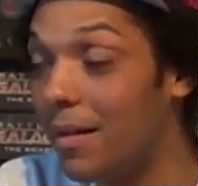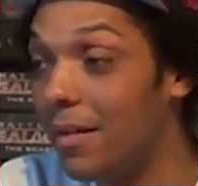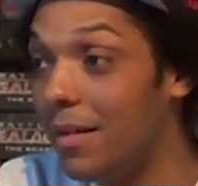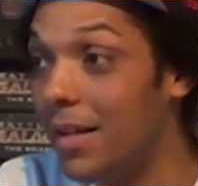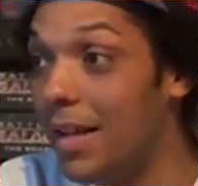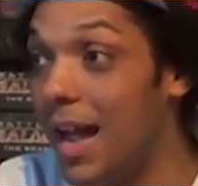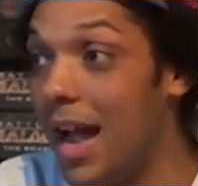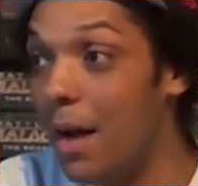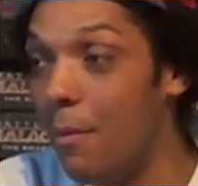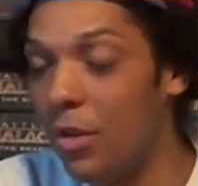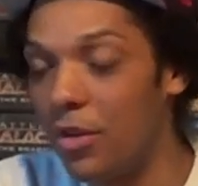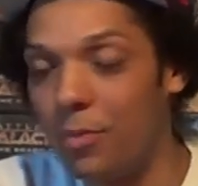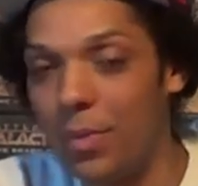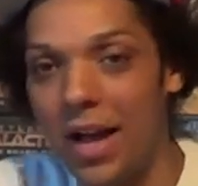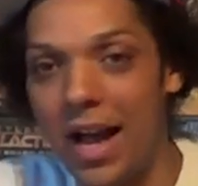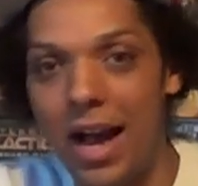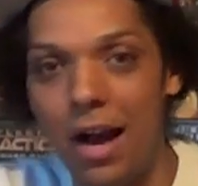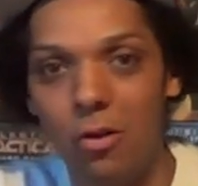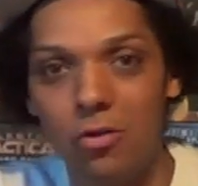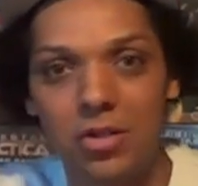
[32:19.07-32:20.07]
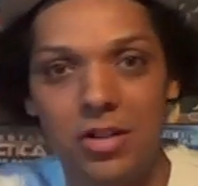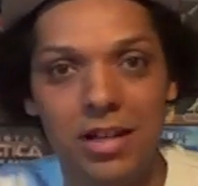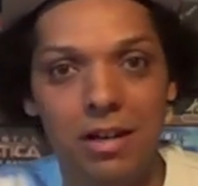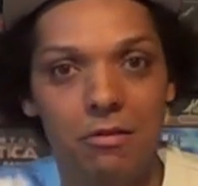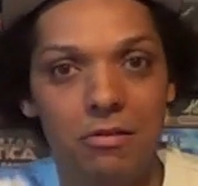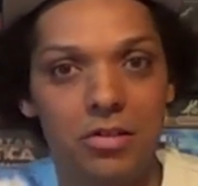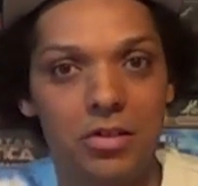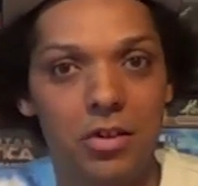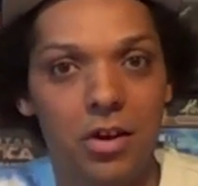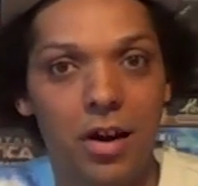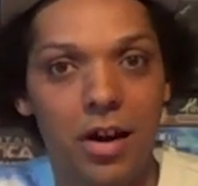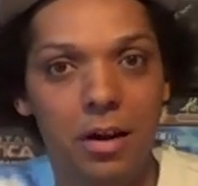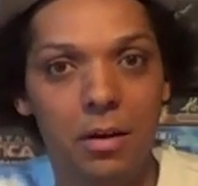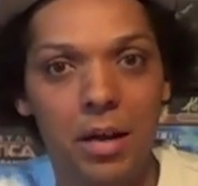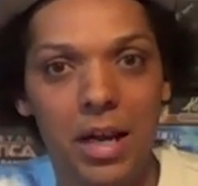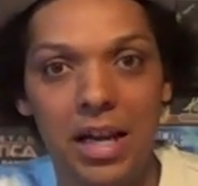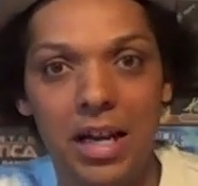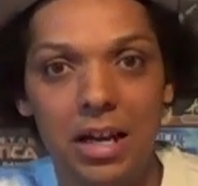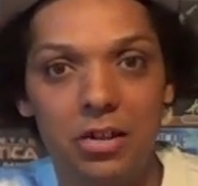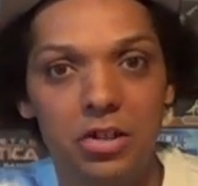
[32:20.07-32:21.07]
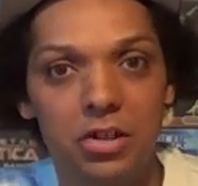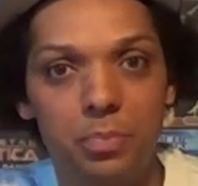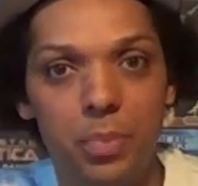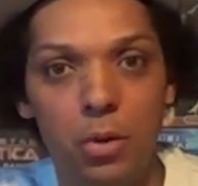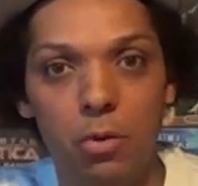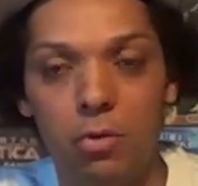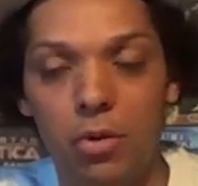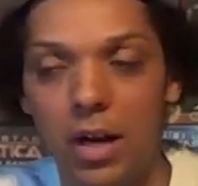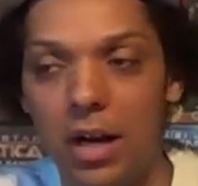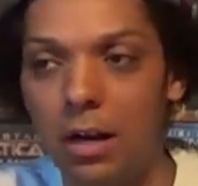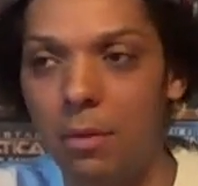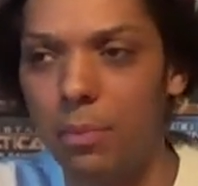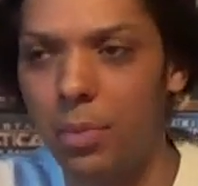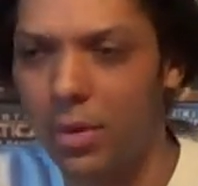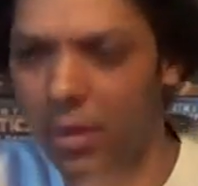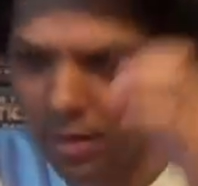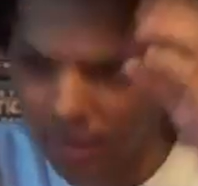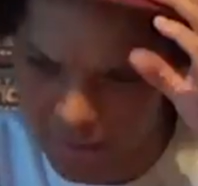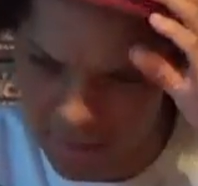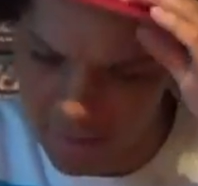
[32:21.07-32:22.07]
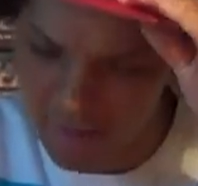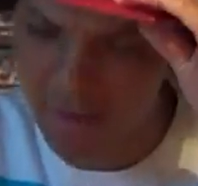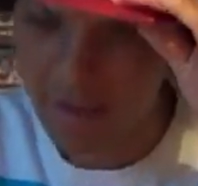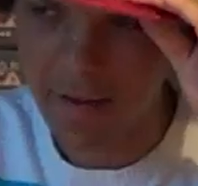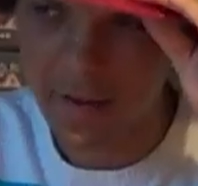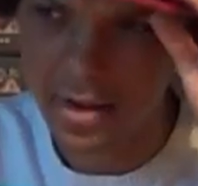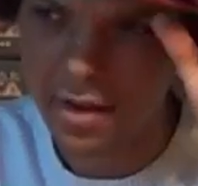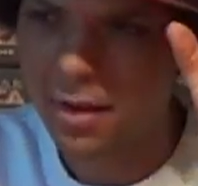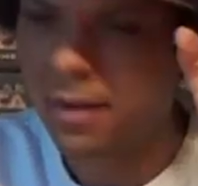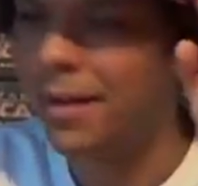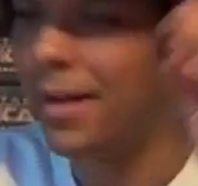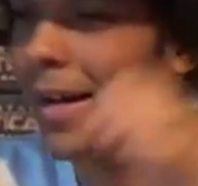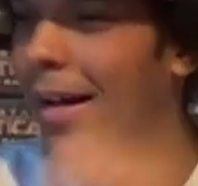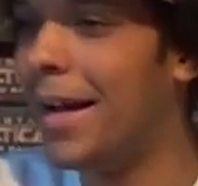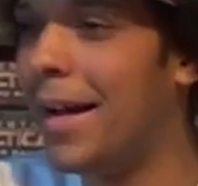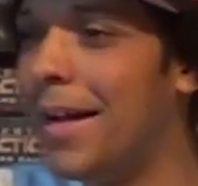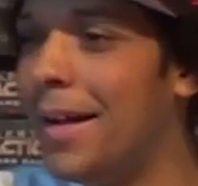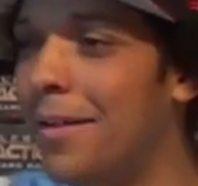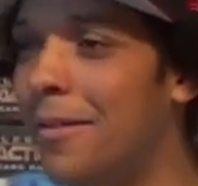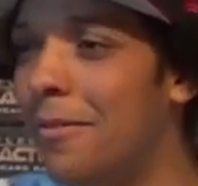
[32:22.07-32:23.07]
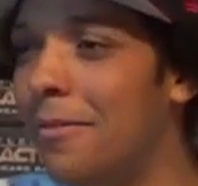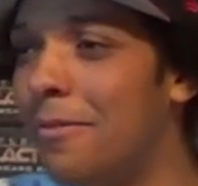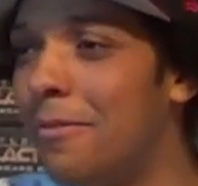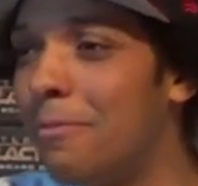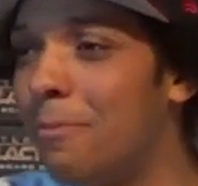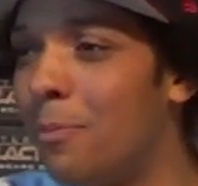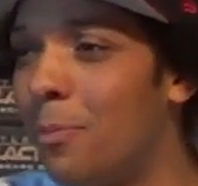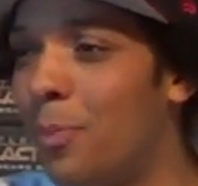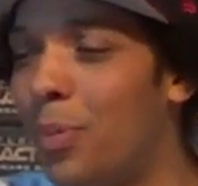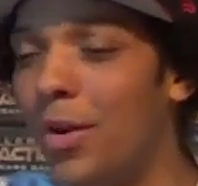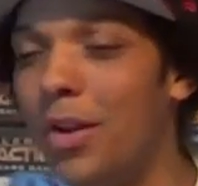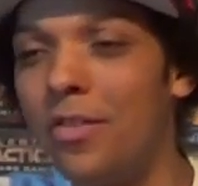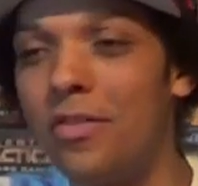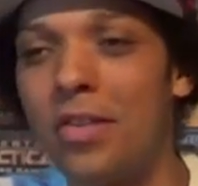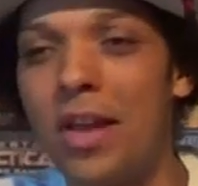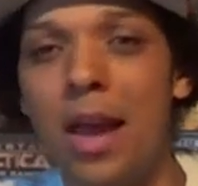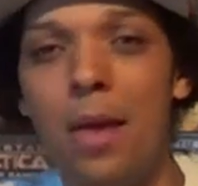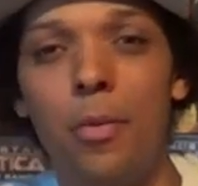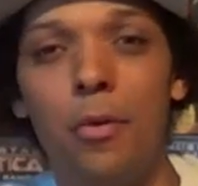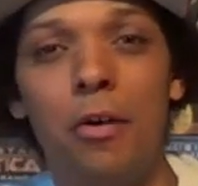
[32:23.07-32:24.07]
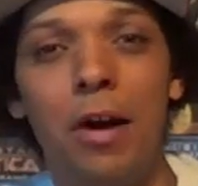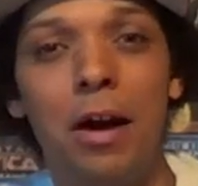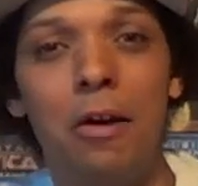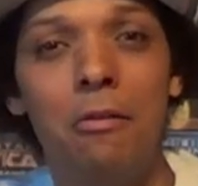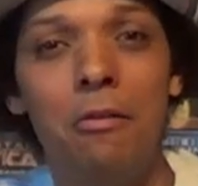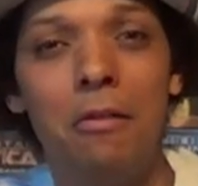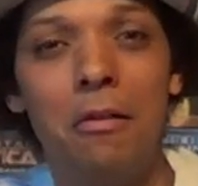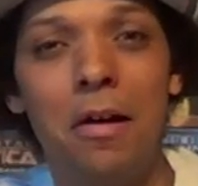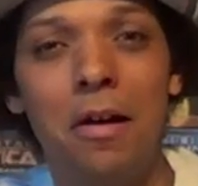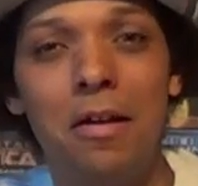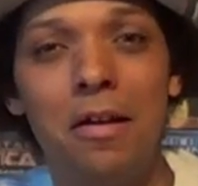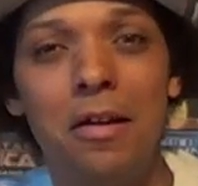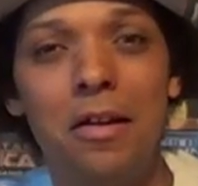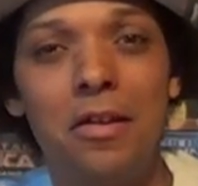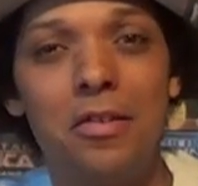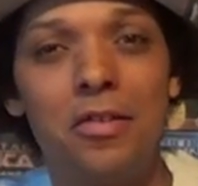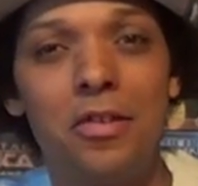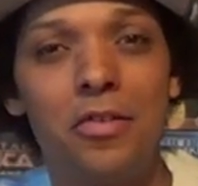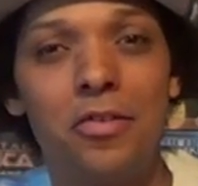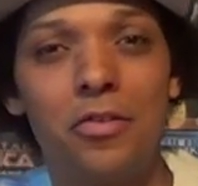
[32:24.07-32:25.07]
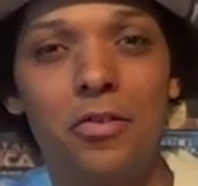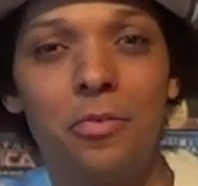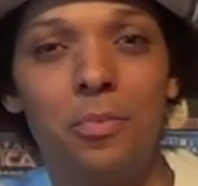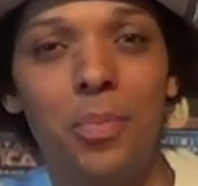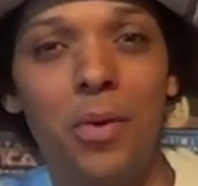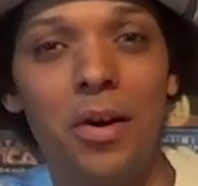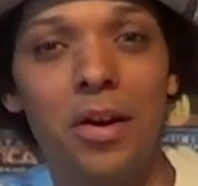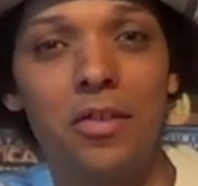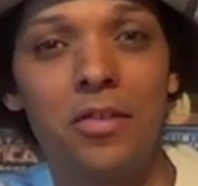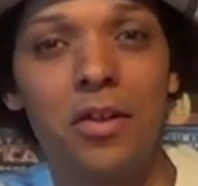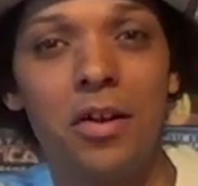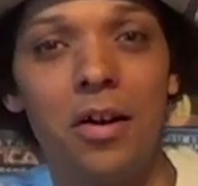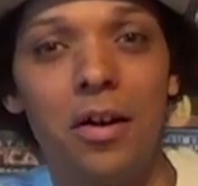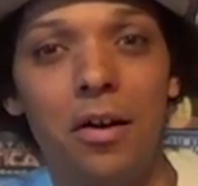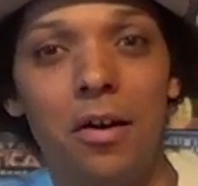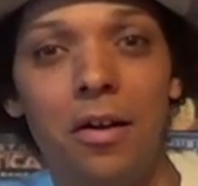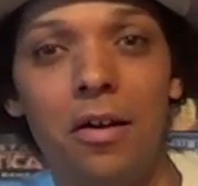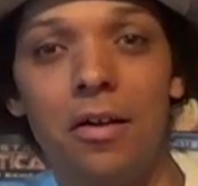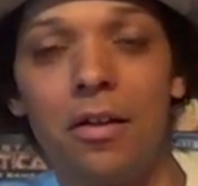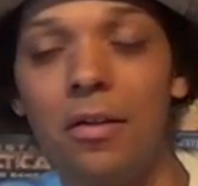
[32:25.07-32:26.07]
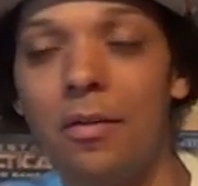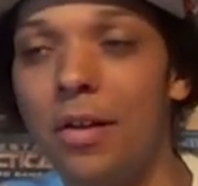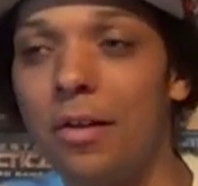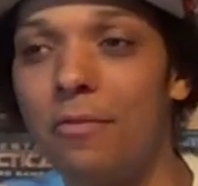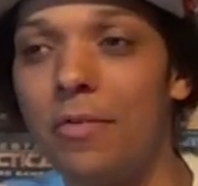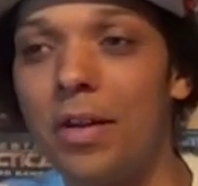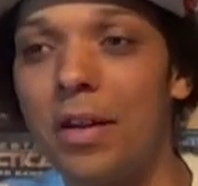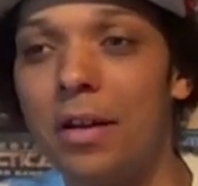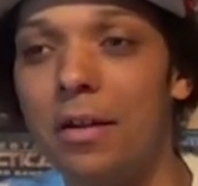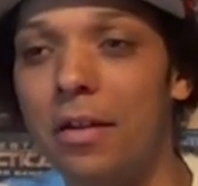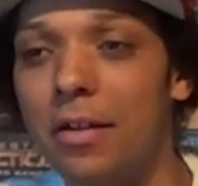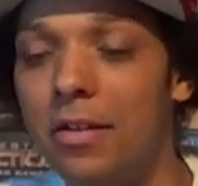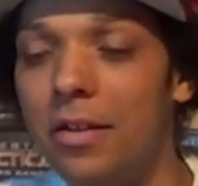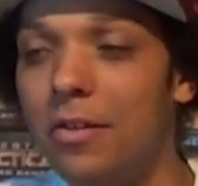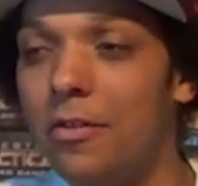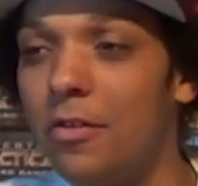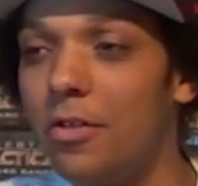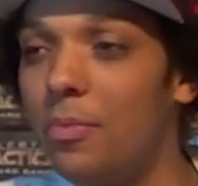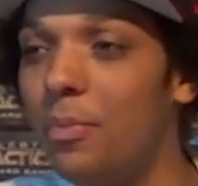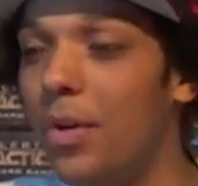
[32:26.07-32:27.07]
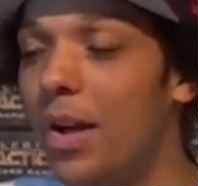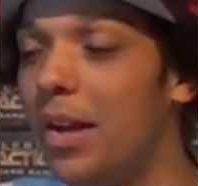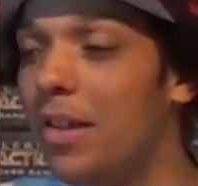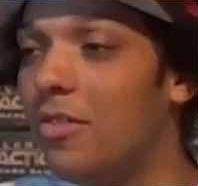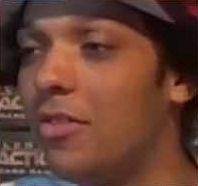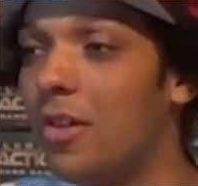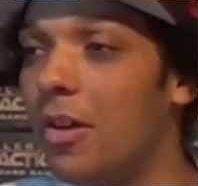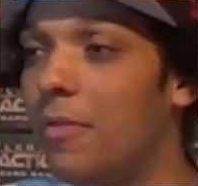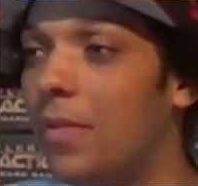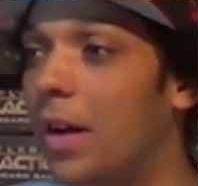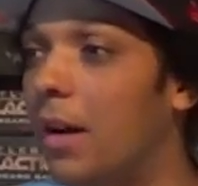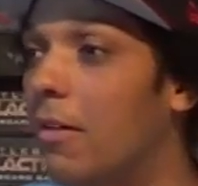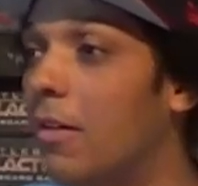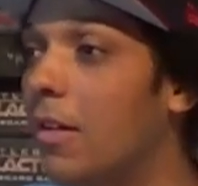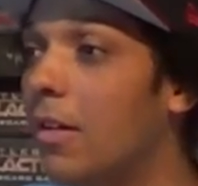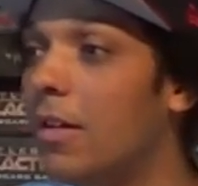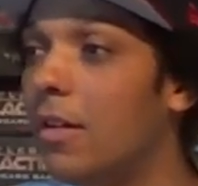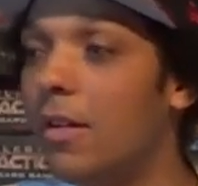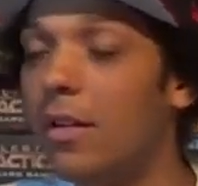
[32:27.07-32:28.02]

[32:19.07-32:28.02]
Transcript: yeah, it must be a house clearance guy. He literally pulled up and put his table out and literally stood by his car. And I'm like thinking, is he not going to put any stuff out?